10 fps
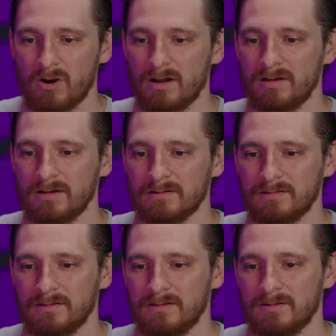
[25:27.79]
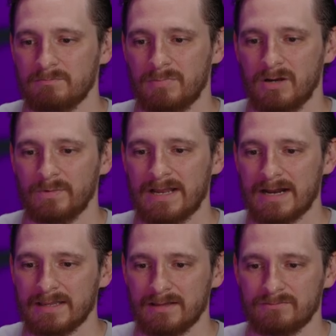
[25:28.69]
product, but we
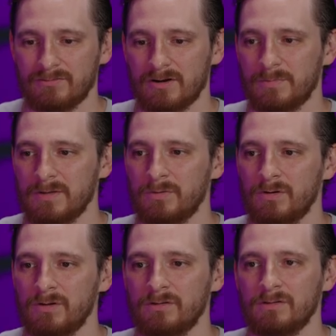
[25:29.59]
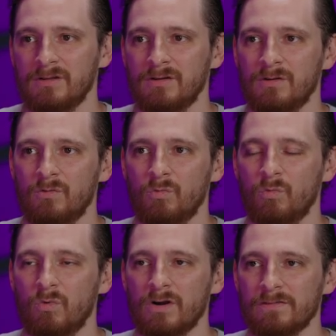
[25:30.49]
got to get in front of people.
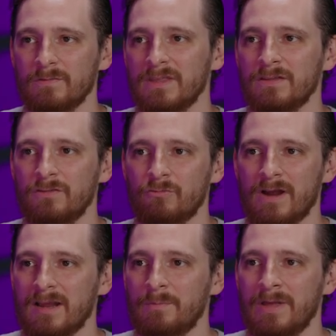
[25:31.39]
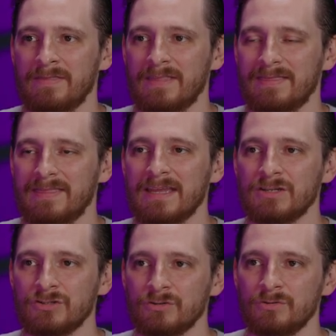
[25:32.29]
What are some things you recommend that they
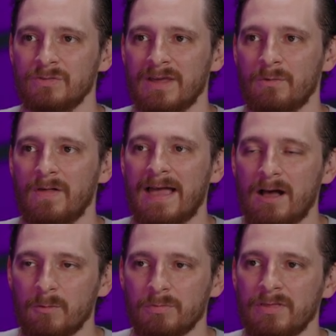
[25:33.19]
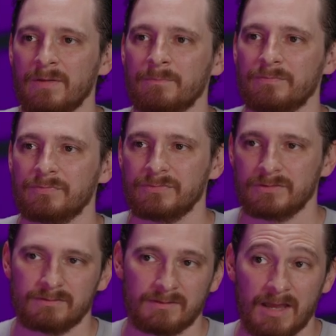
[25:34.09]
do that will help them
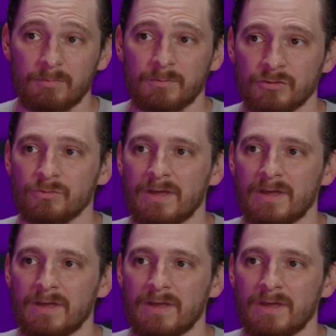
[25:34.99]
do